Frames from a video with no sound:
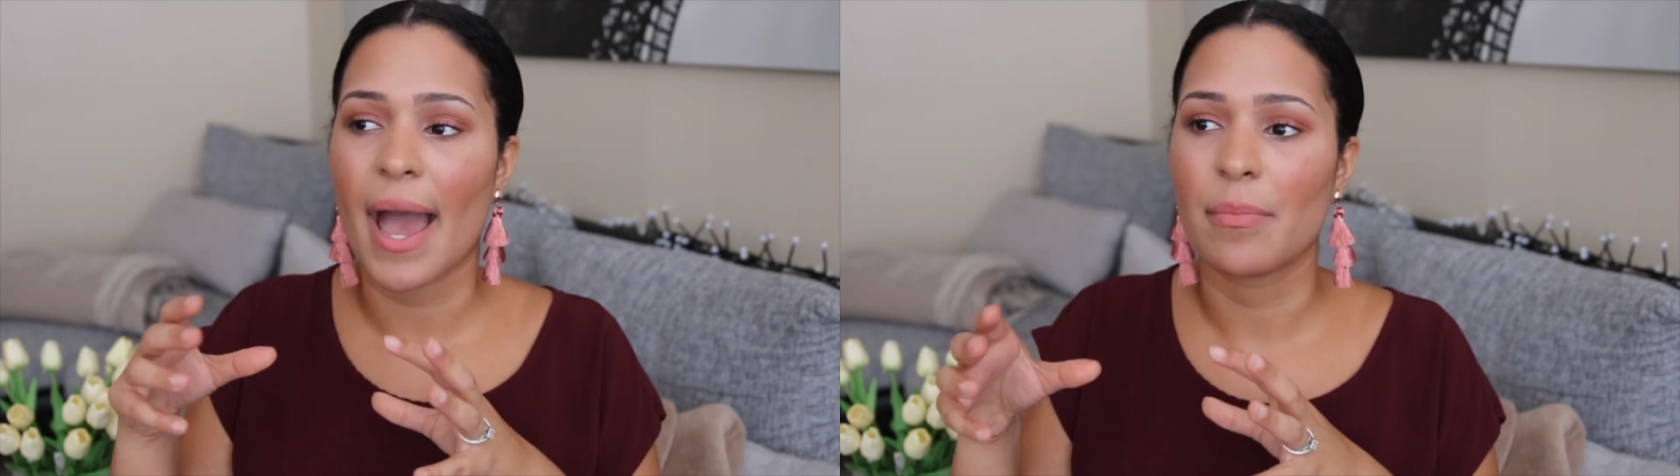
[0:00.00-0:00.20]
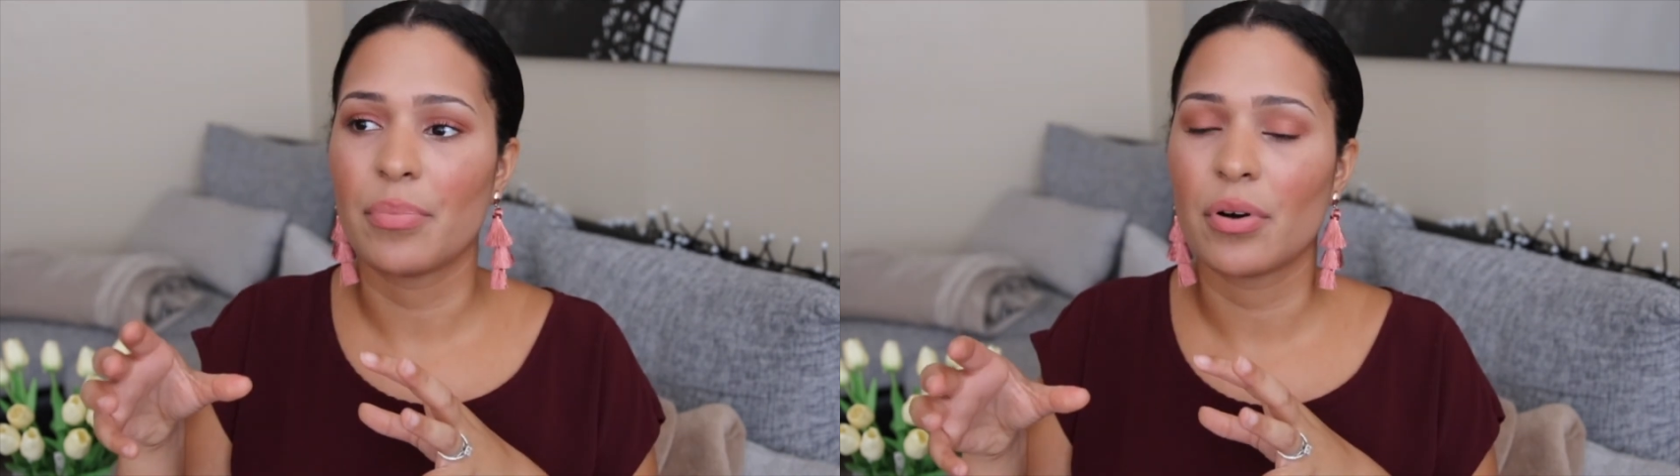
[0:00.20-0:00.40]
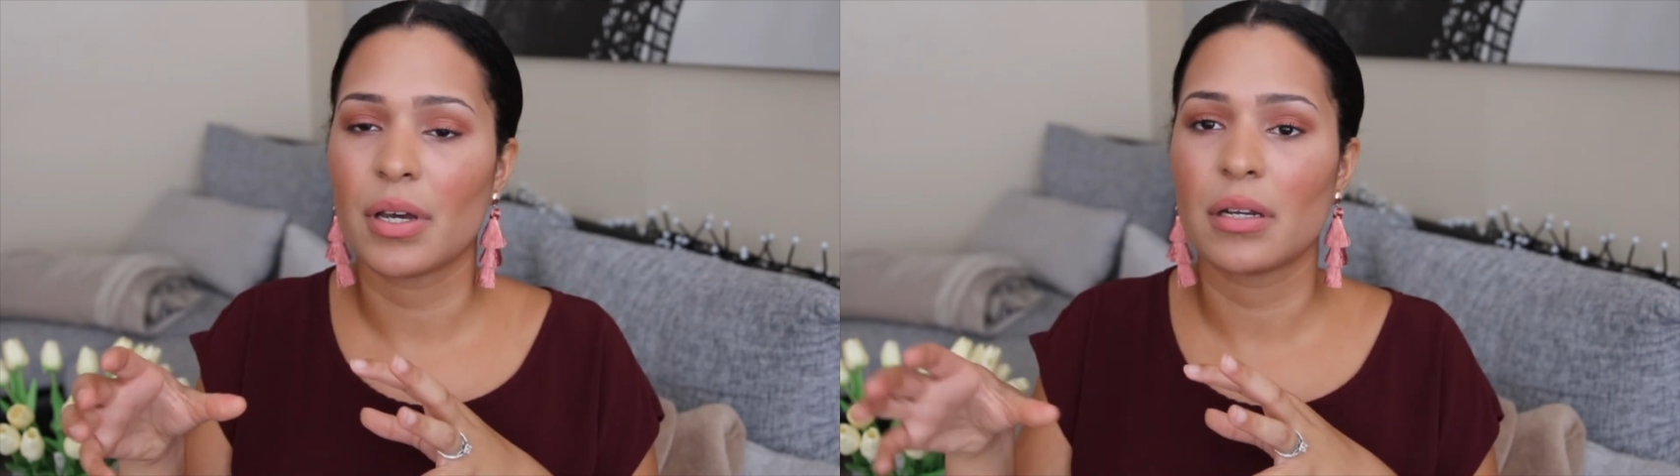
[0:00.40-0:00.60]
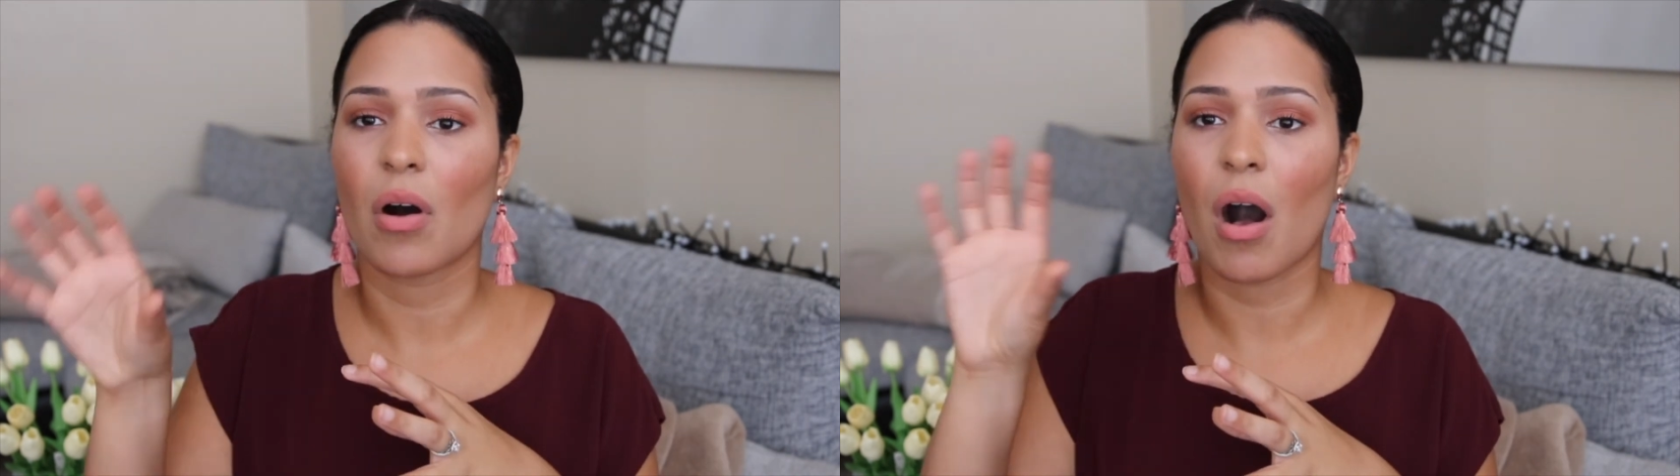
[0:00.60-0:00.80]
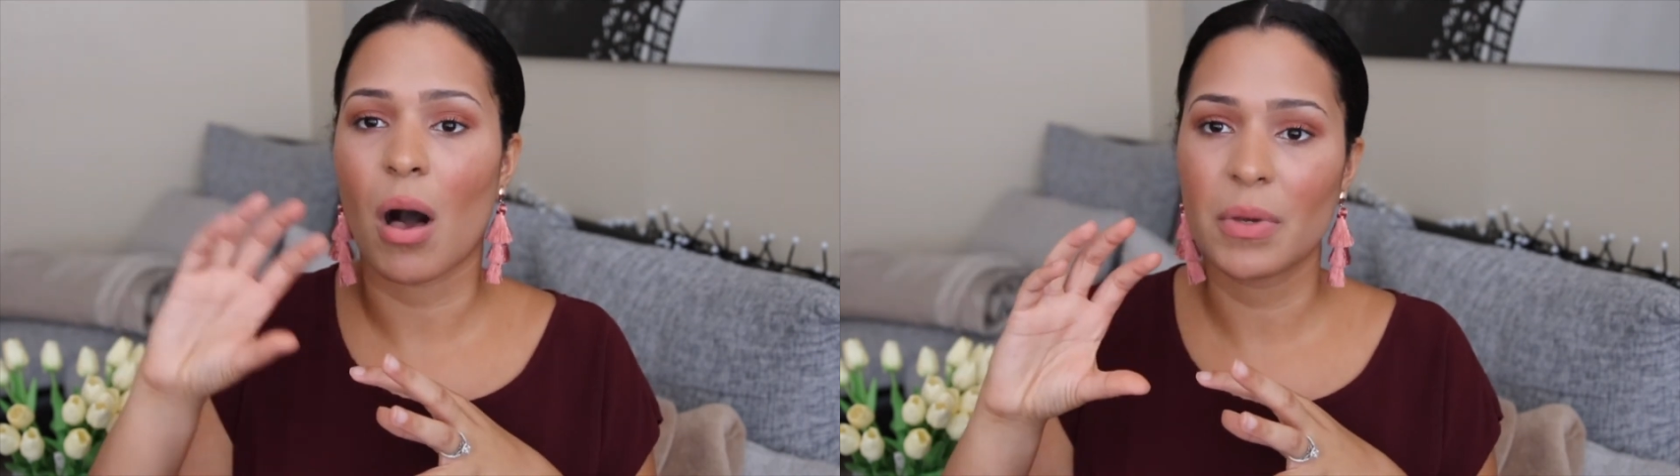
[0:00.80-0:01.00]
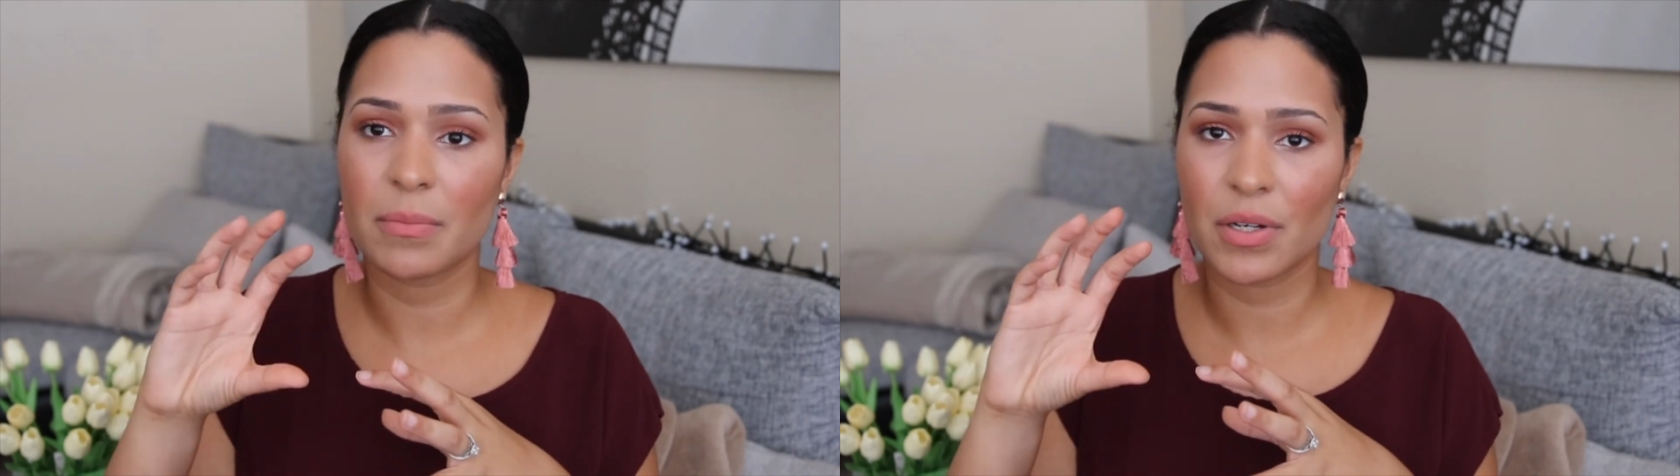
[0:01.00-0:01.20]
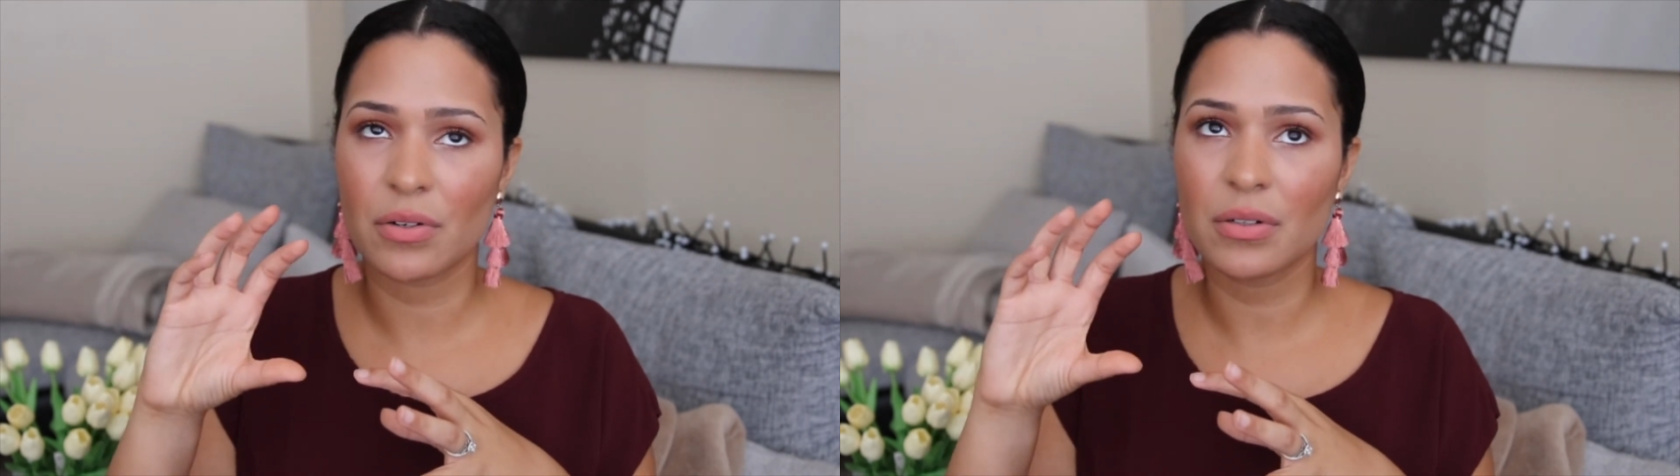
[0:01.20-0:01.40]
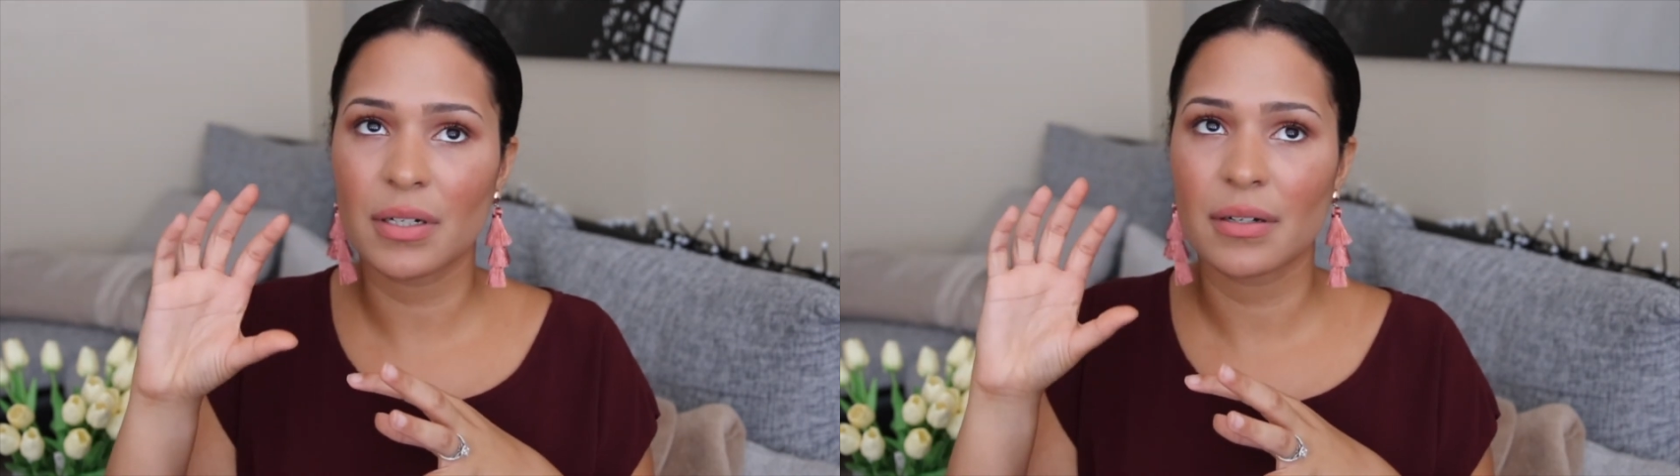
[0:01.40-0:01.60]
I put almond
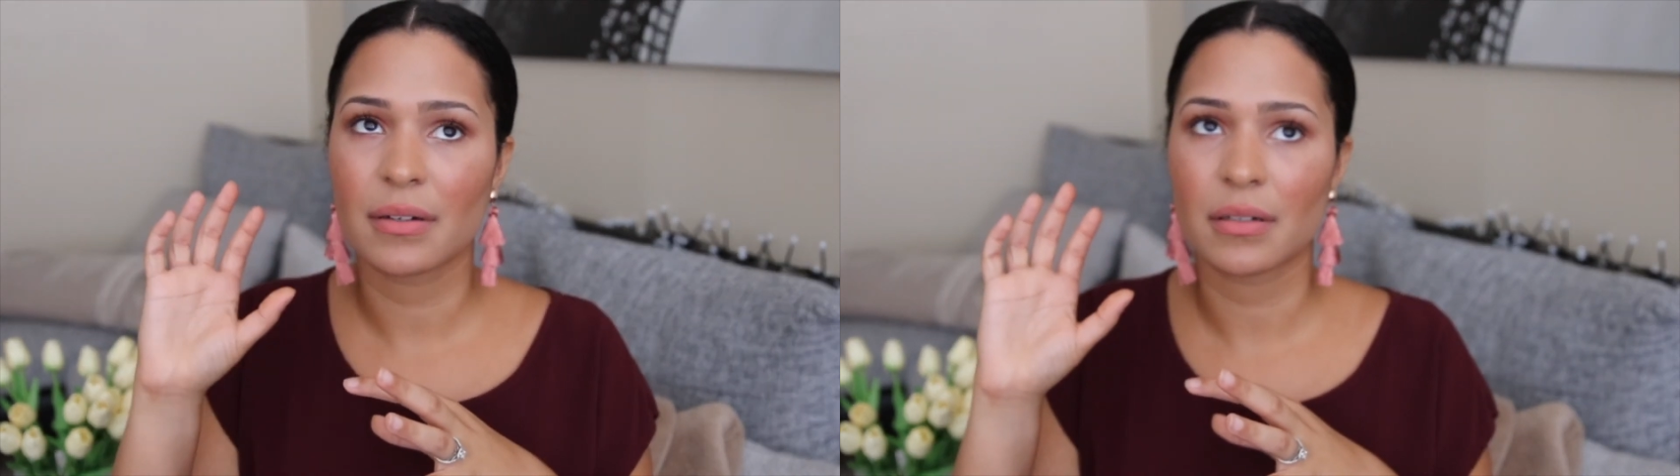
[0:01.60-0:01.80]
milk,